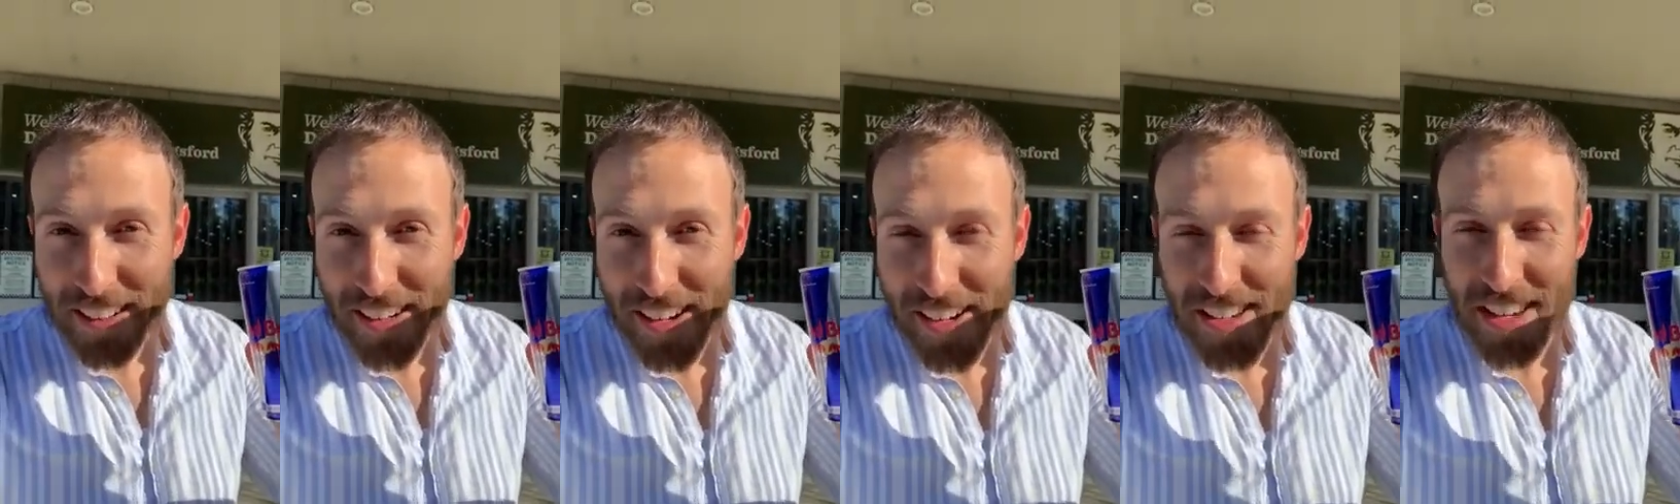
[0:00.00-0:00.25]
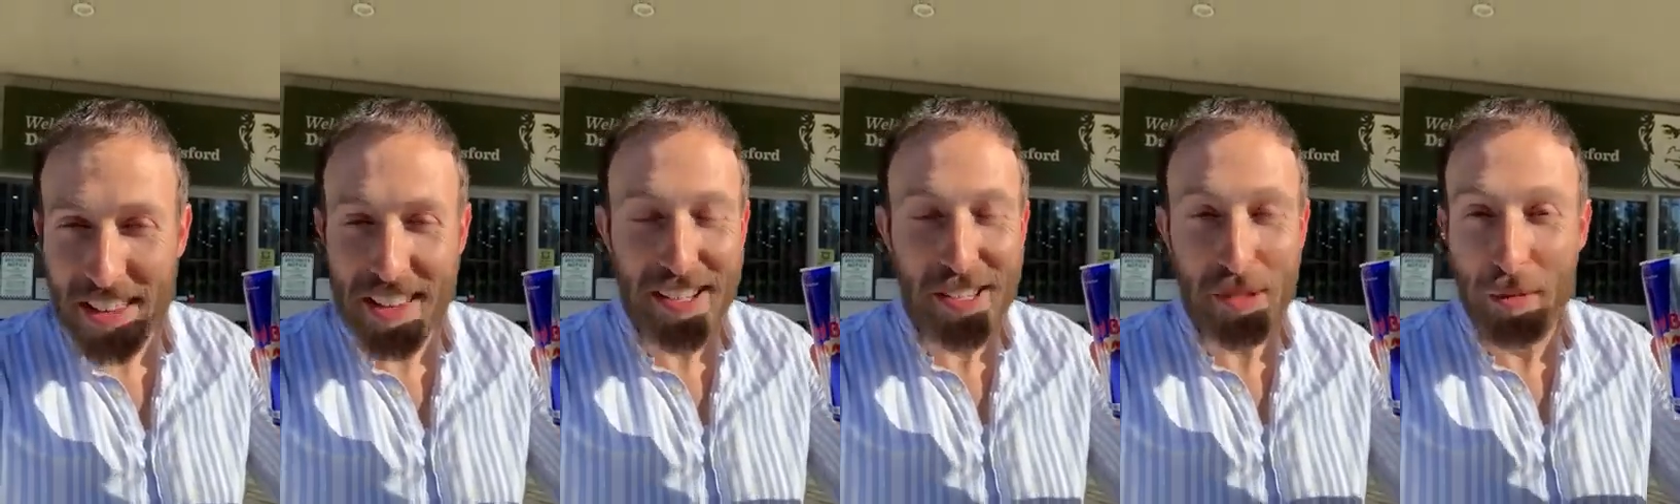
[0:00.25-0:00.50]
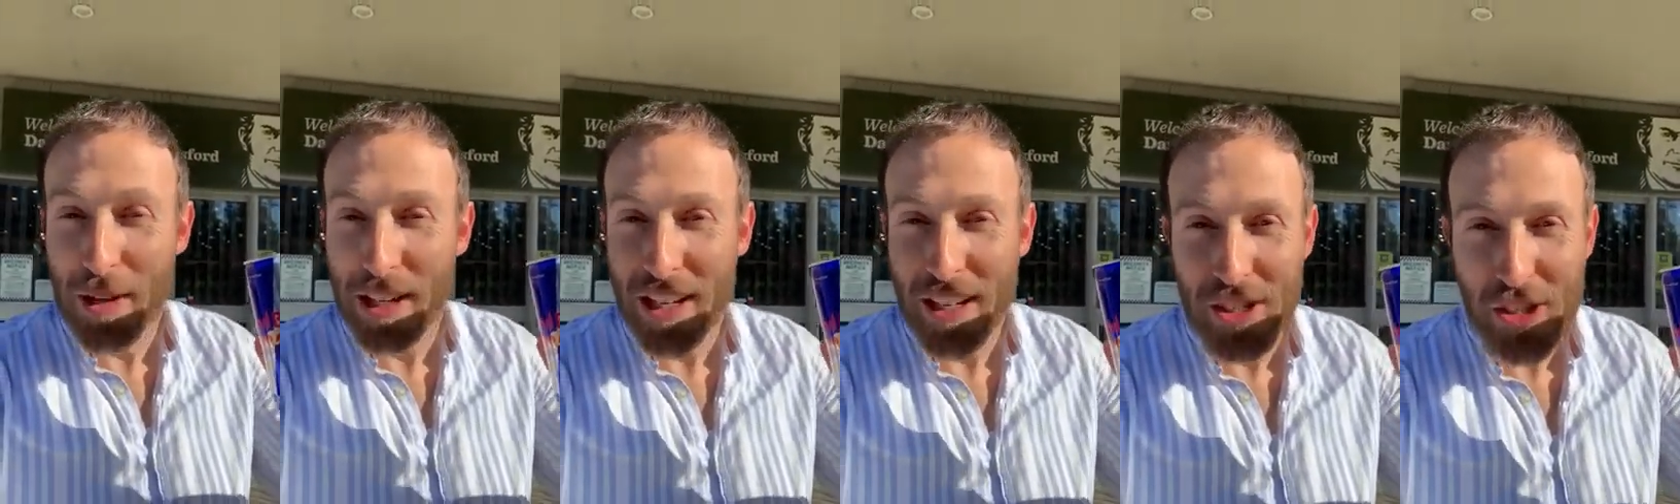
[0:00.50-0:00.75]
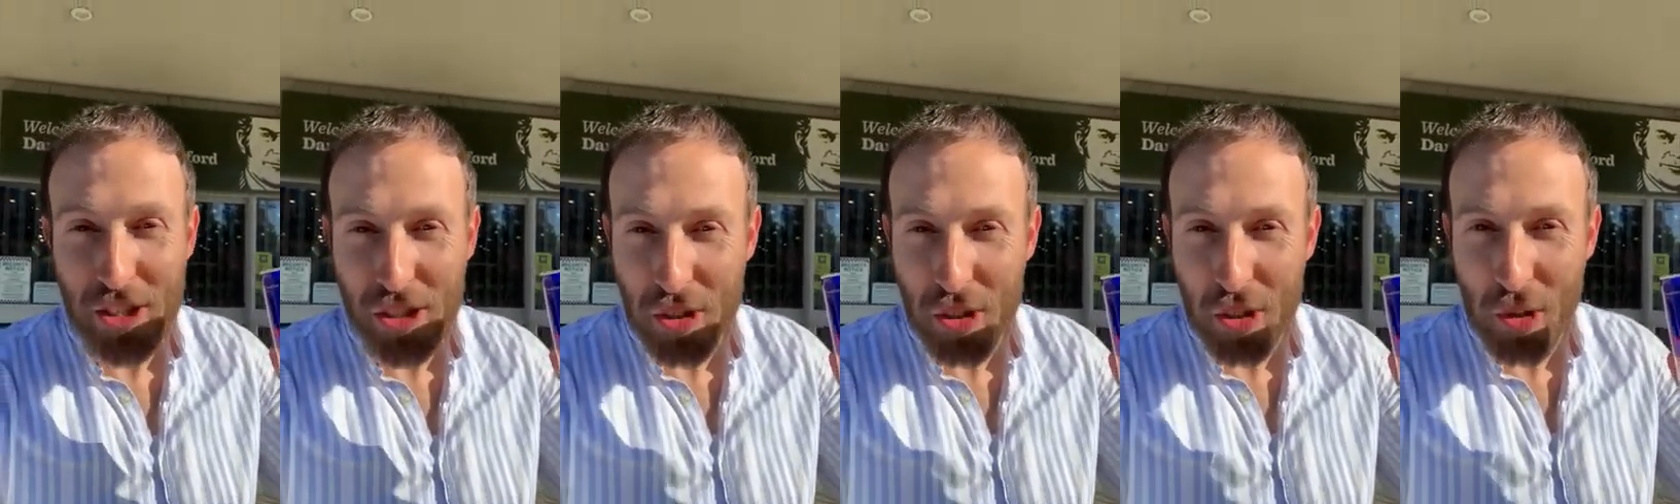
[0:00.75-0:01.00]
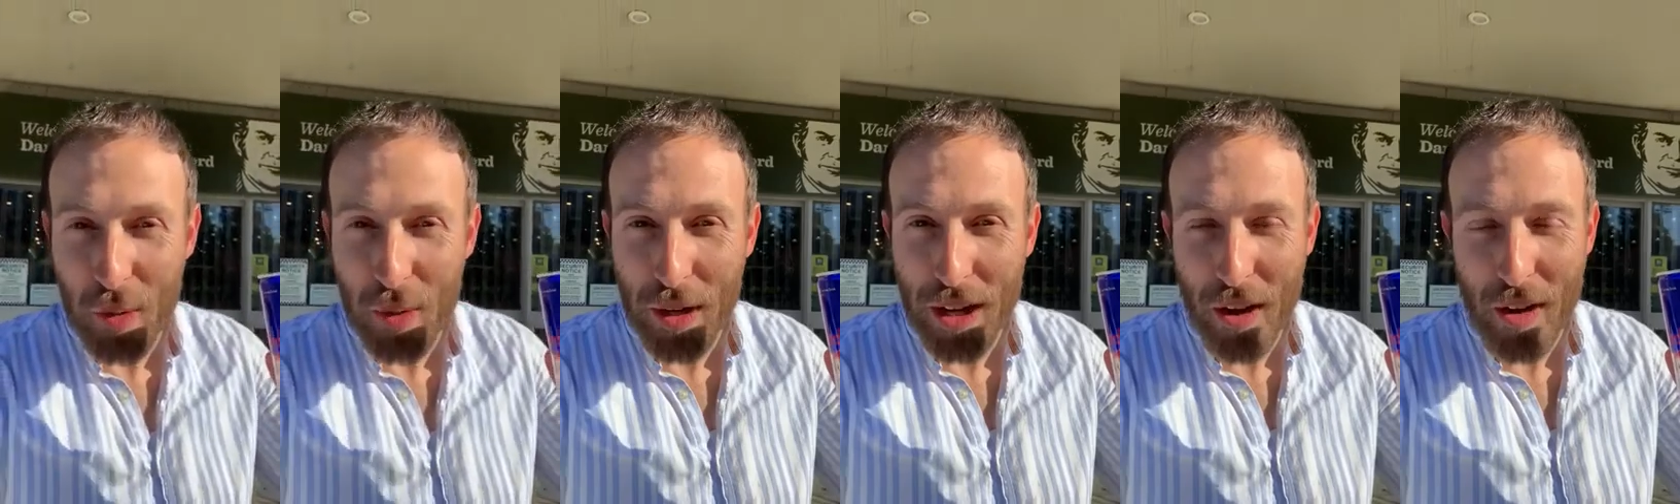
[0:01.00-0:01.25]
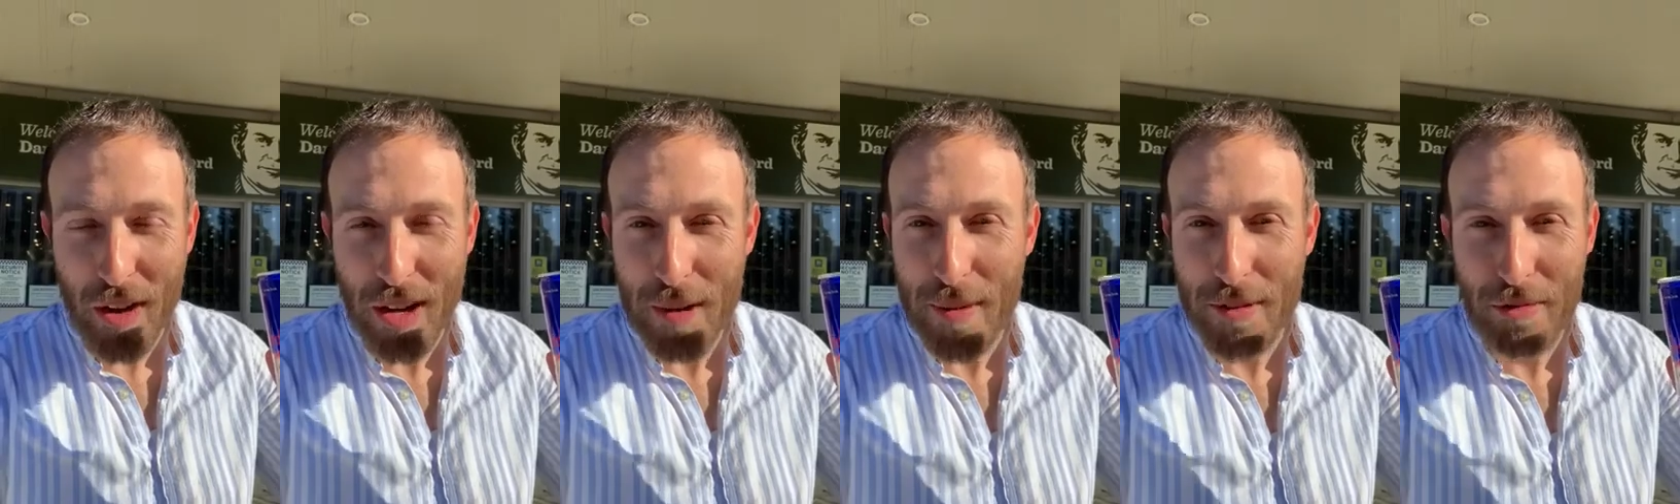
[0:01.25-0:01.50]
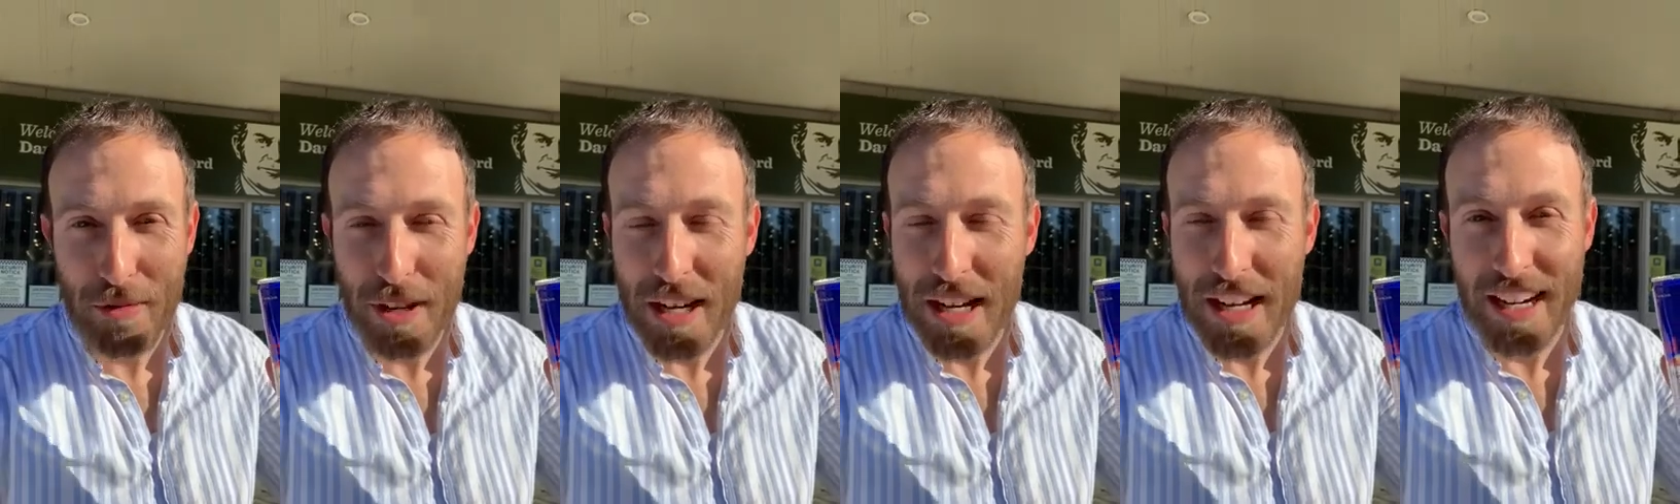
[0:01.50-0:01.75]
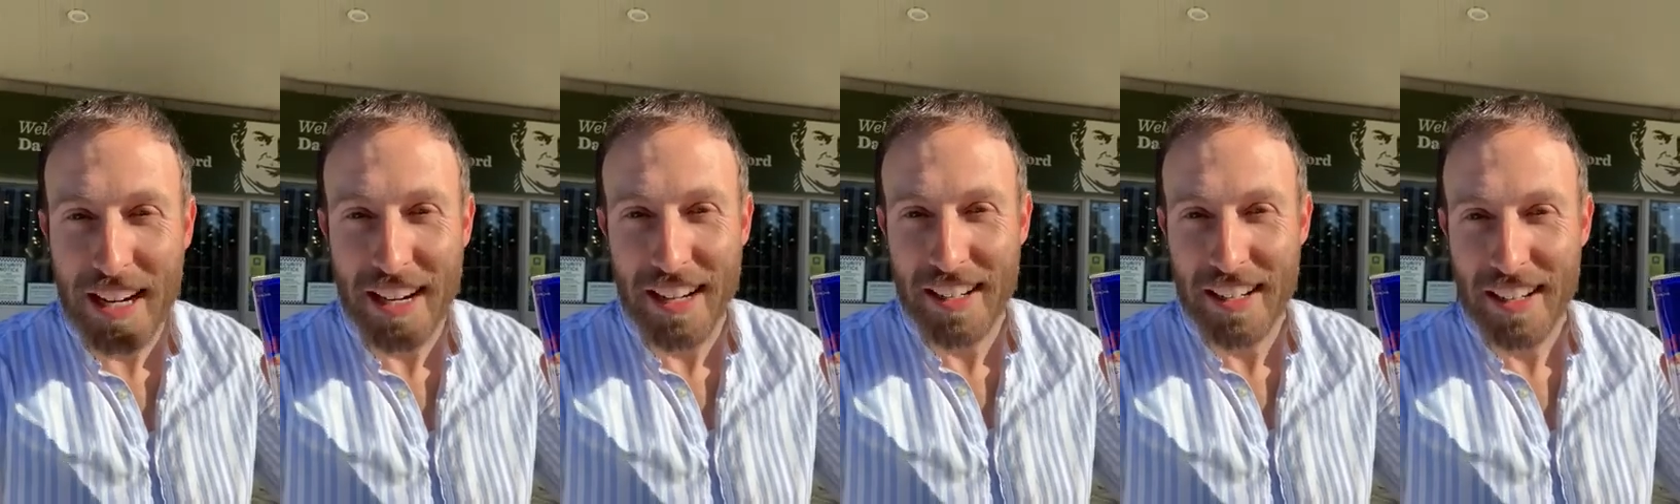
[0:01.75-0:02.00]
You see, this week in Shul we're going to be
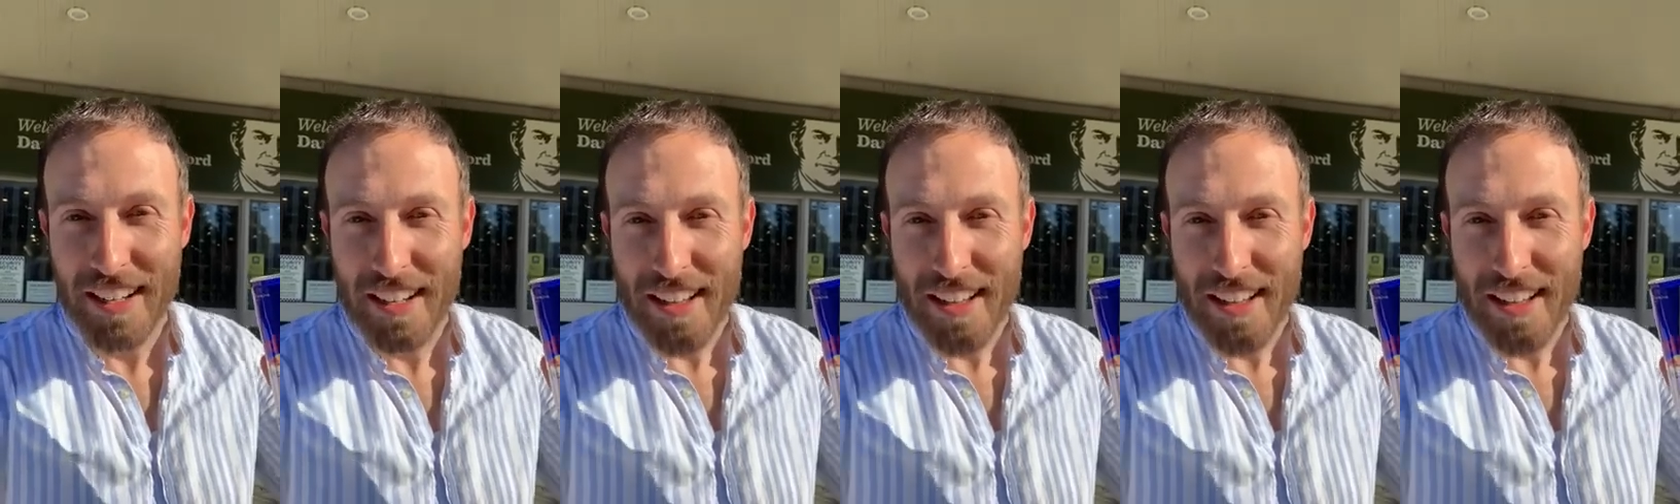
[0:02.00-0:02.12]
reading